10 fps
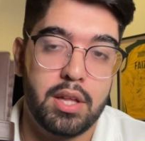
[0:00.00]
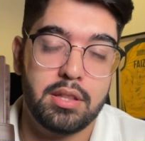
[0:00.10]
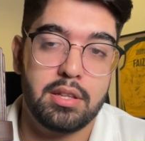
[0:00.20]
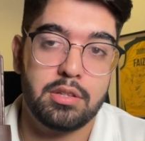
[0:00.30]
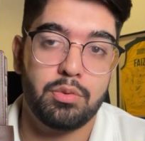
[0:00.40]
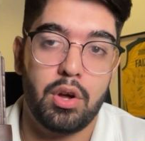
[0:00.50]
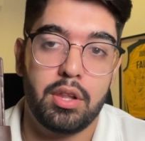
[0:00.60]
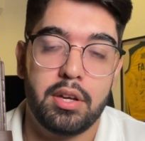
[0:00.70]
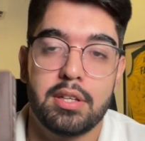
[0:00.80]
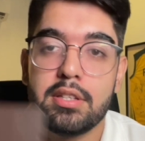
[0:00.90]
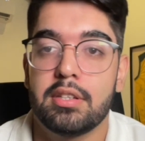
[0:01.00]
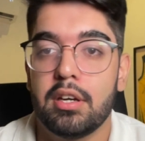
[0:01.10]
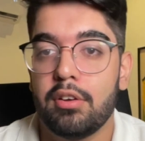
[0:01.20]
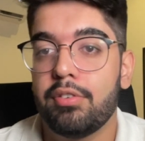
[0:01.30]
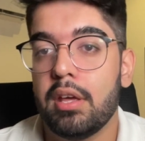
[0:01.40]
this wallet
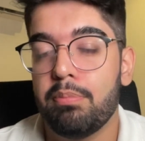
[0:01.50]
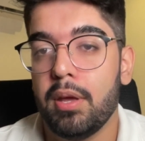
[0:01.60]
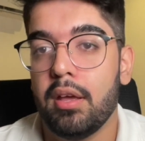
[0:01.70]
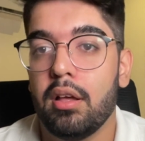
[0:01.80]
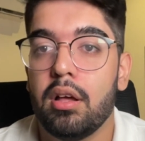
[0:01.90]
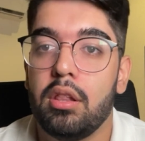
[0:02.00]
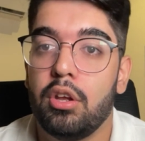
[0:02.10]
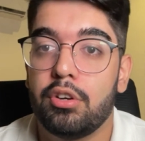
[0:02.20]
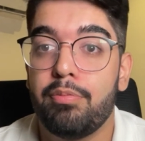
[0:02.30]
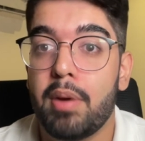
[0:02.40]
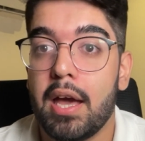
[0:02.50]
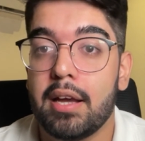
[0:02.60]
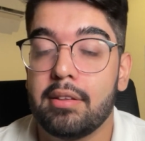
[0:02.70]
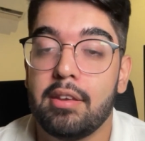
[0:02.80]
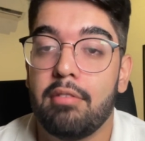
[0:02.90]
instead of keeping a lot of
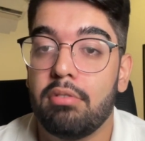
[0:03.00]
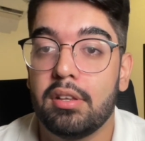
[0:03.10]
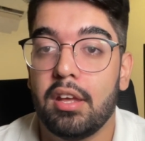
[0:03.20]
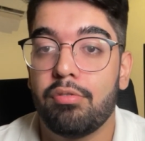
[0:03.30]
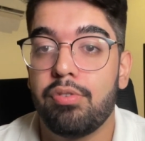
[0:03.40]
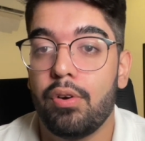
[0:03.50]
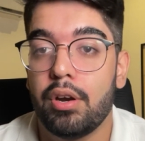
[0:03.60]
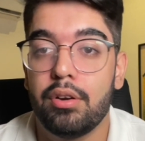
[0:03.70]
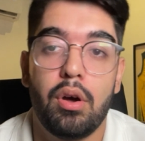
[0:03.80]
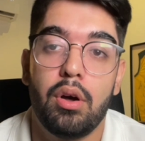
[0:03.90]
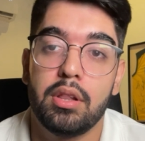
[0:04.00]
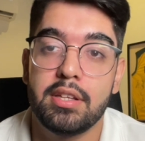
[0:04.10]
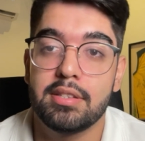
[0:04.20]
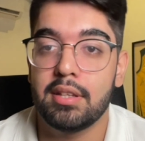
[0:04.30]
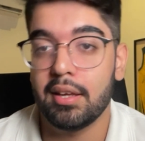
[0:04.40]
bags and everything for all
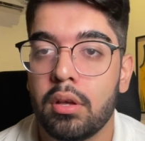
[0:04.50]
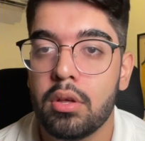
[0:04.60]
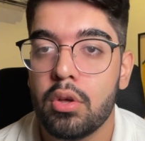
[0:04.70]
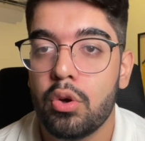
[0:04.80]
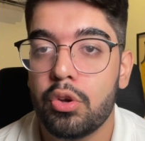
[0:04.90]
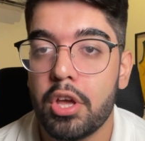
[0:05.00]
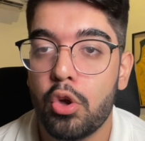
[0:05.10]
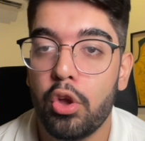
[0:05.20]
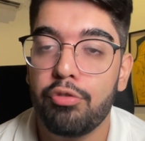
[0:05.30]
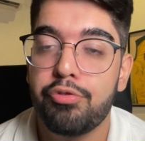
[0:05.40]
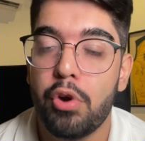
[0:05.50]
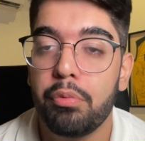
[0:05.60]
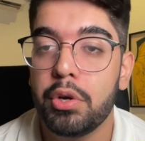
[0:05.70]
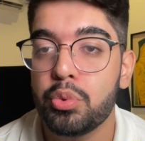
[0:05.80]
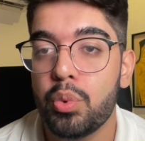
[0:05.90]
these things. Okay, going
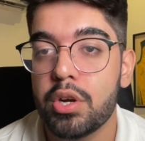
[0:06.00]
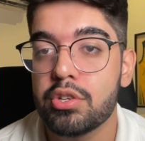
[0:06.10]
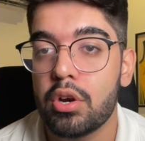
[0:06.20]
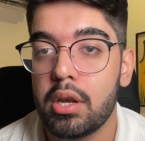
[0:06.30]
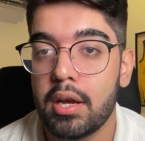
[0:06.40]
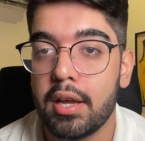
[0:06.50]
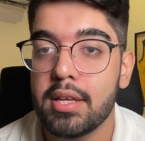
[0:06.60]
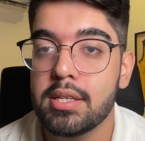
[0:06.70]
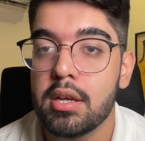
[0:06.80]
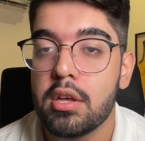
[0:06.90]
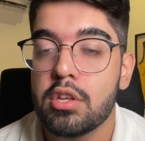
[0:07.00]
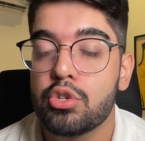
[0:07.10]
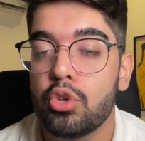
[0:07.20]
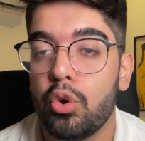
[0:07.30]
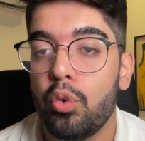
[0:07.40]
forward towards your luggage.
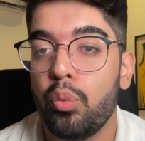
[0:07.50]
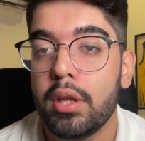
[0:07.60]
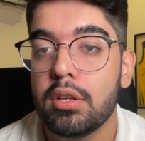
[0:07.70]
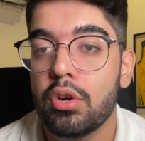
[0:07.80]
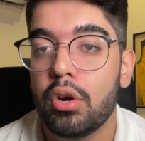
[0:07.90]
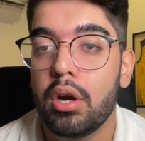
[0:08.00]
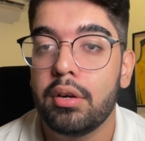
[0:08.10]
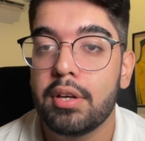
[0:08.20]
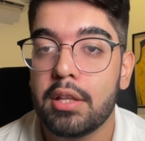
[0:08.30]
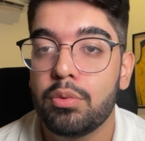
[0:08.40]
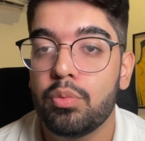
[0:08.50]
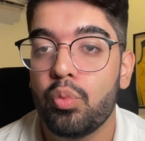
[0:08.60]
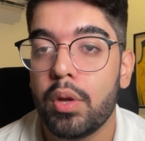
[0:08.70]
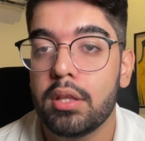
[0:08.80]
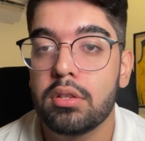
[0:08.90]
So when you're done
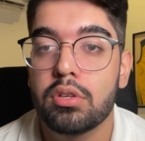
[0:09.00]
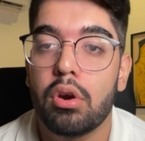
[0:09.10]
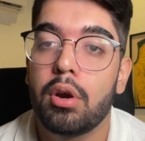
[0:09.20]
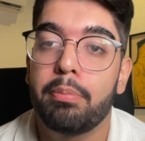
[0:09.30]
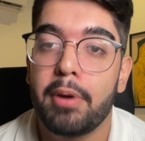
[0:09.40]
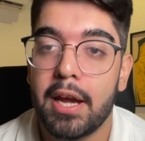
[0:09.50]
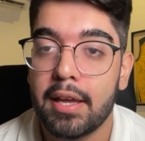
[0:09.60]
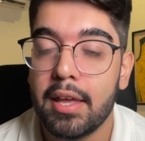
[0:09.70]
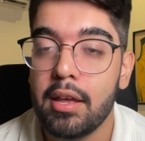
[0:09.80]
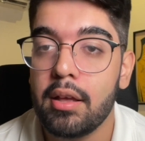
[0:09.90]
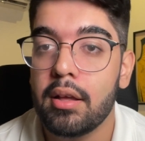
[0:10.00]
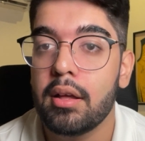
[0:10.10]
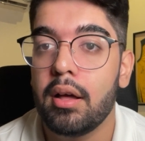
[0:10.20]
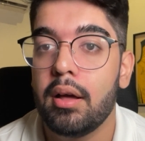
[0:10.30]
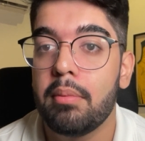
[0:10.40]
with your packing,
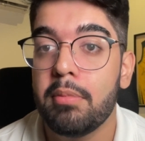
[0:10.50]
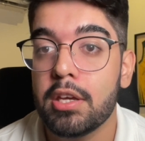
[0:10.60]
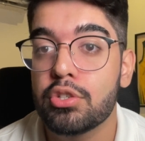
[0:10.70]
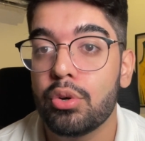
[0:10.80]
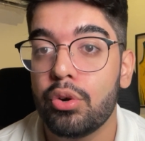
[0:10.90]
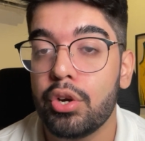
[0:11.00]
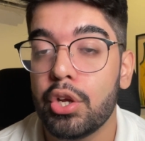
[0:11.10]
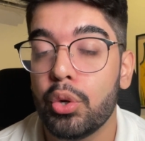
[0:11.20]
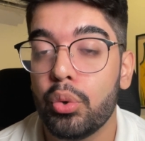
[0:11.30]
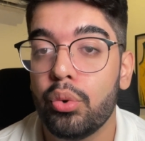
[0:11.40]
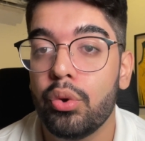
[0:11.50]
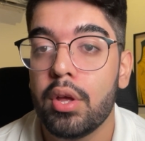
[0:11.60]
make sure you